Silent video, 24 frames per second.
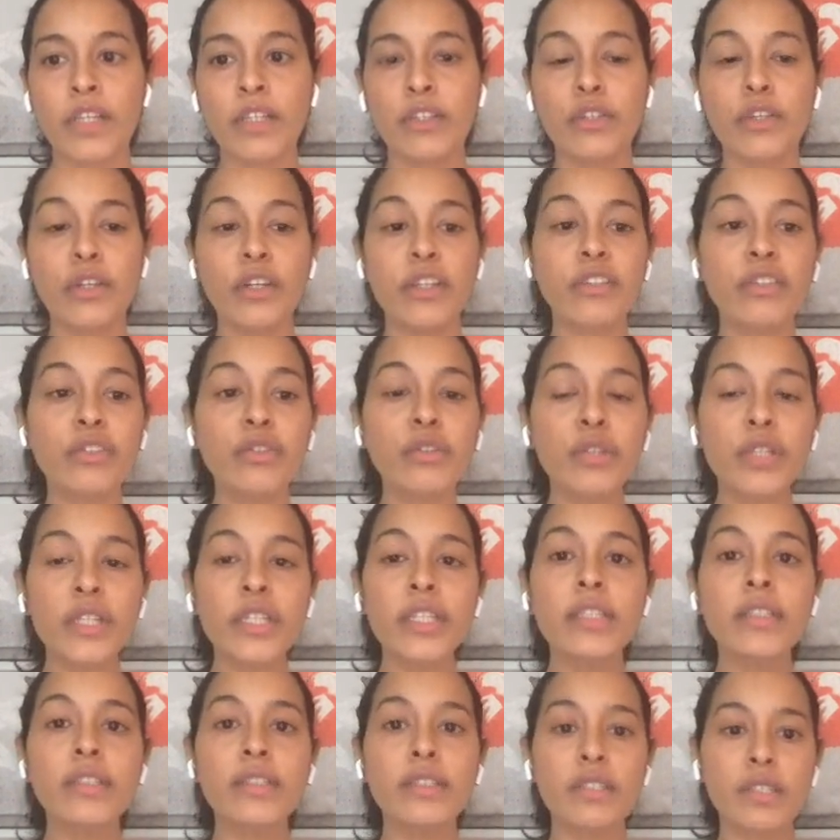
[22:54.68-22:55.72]
There are
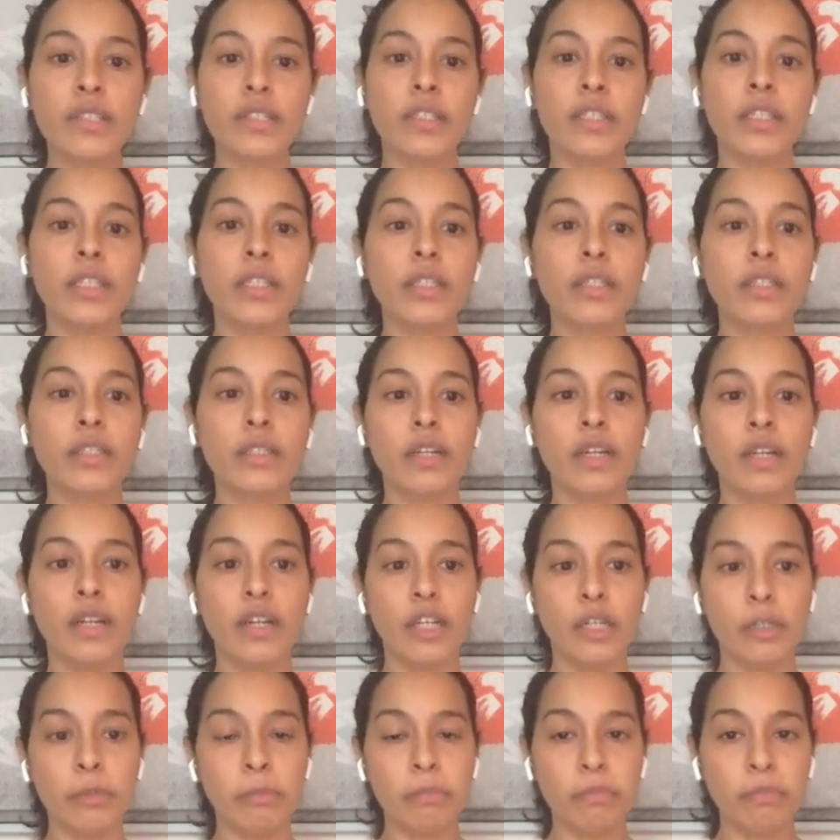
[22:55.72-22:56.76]
3 distinct
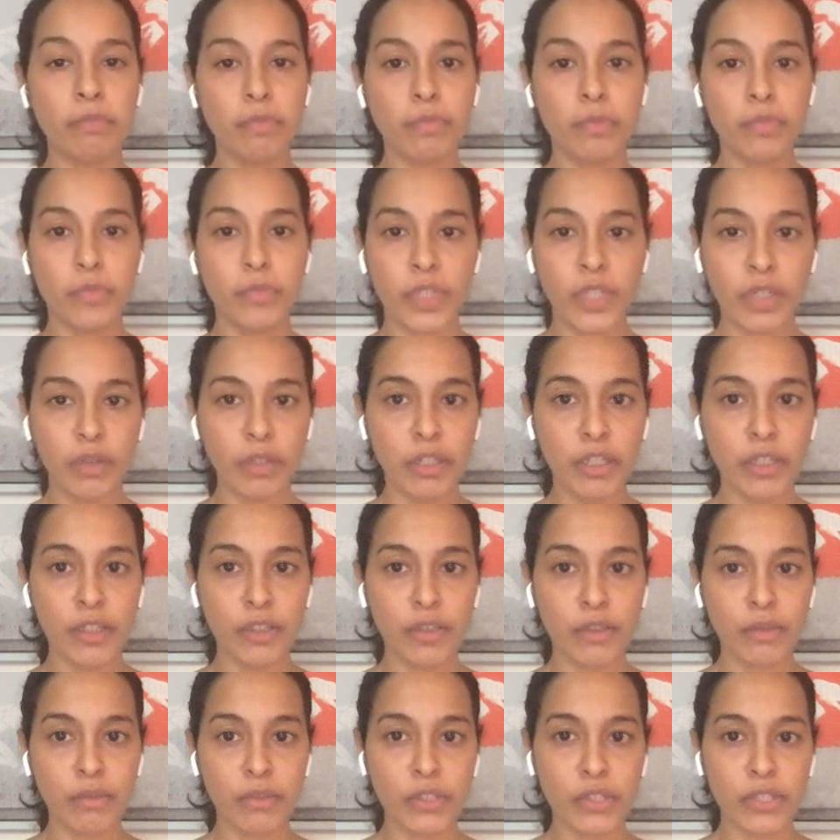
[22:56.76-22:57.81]

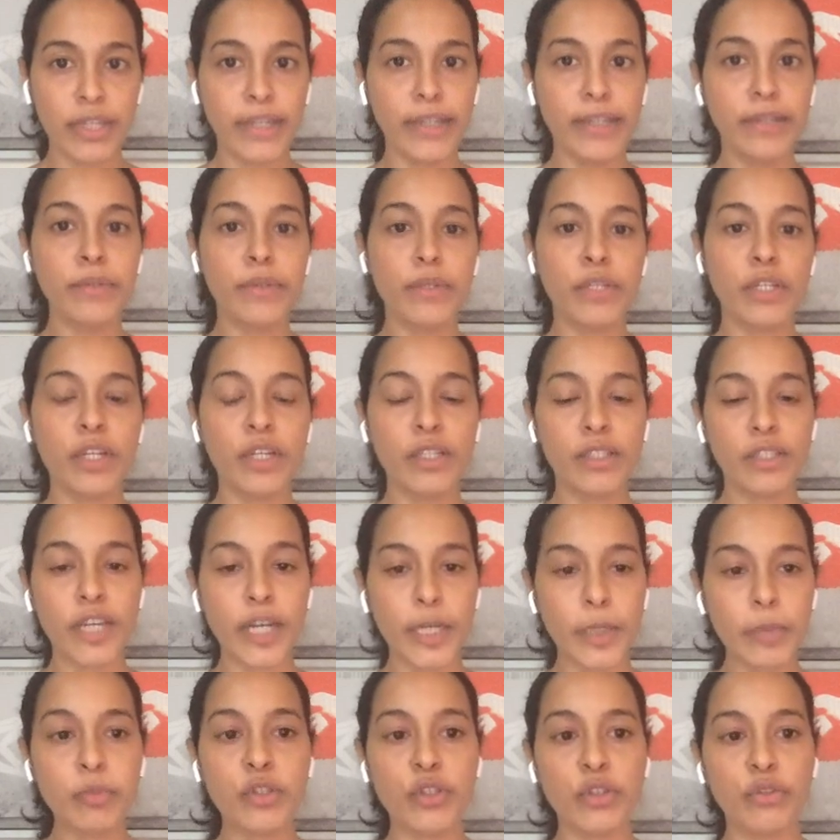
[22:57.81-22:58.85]

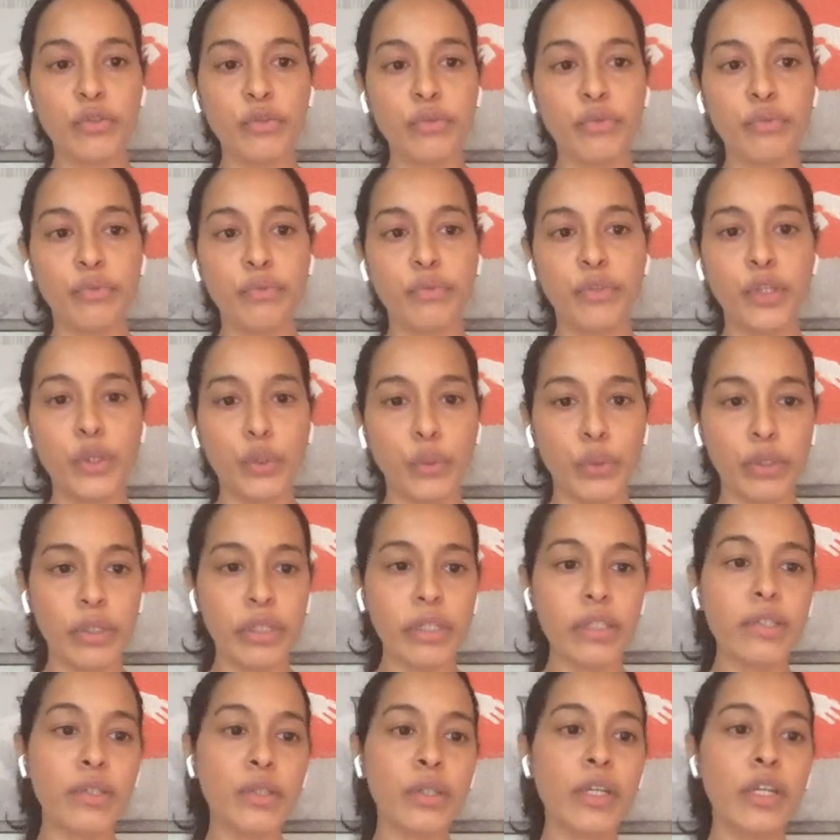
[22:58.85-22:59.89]
types of
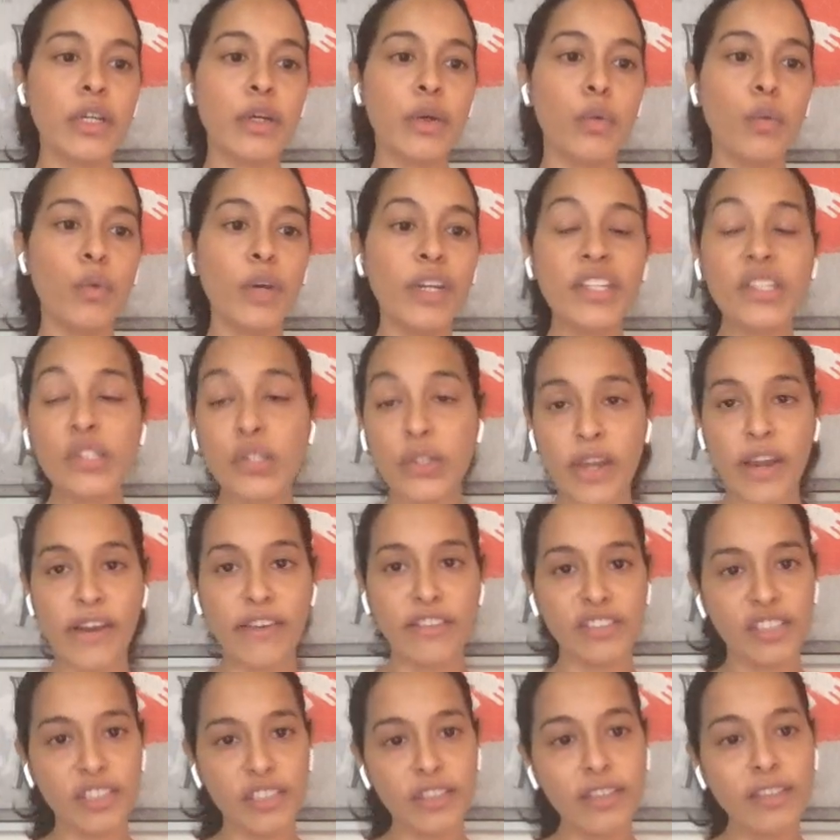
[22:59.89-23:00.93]
QoS. One is
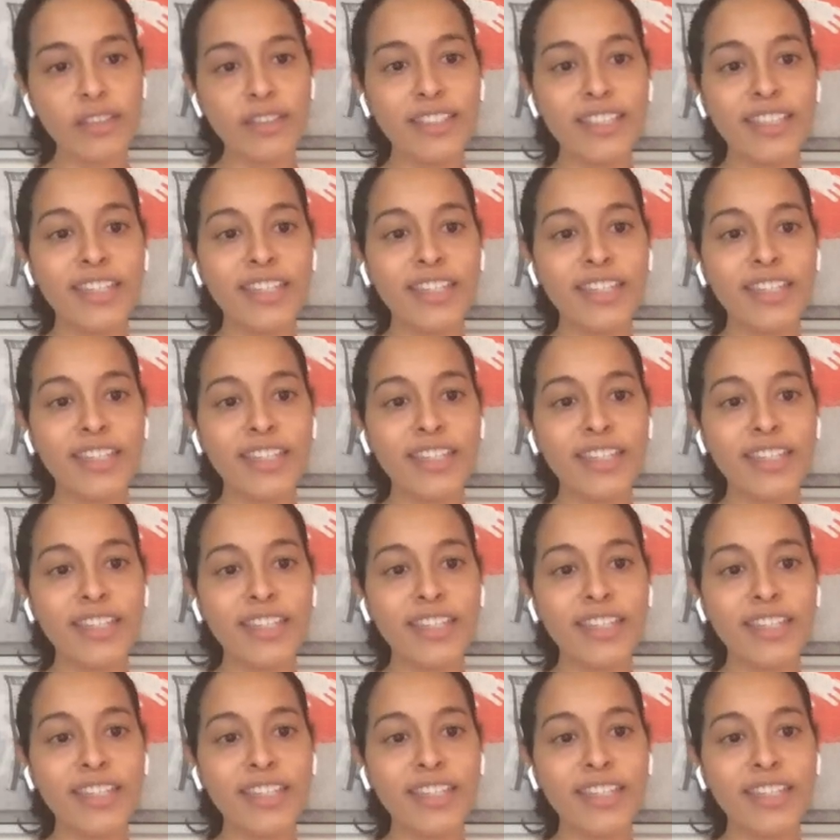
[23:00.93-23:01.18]
guaranteed.